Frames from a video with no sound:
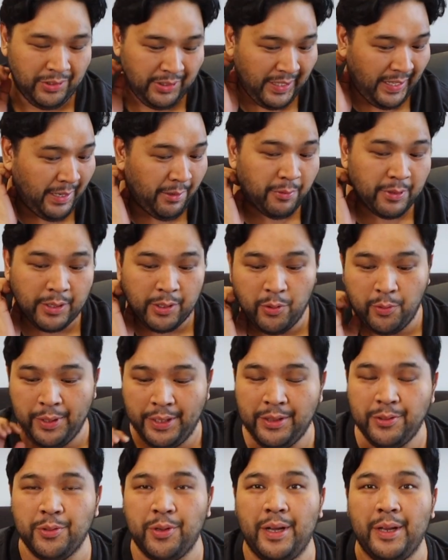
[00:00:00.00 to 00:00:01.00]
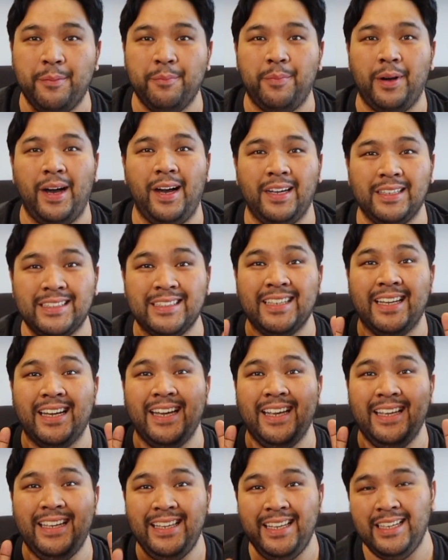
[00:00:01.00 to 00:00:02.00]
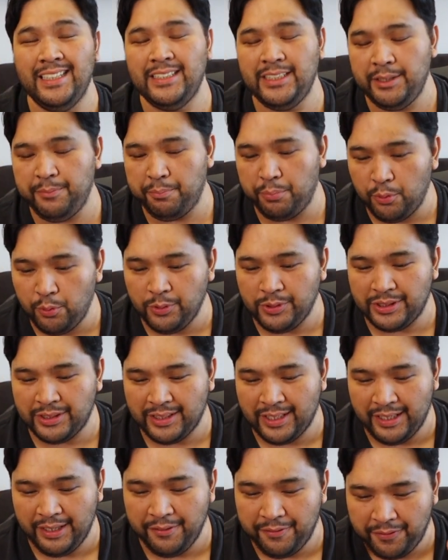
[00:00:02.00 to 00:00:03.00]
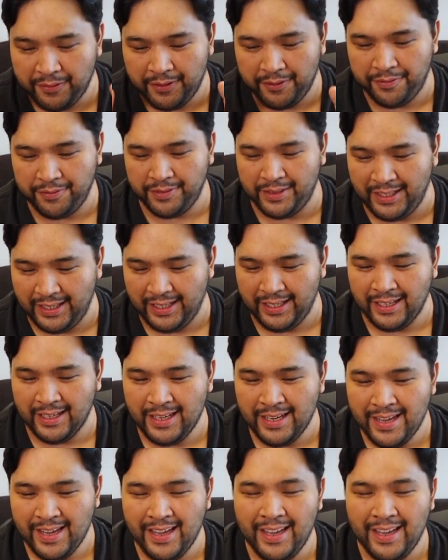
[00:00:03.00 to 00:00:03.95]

Today we're going to unbox a Yeezy Boost 350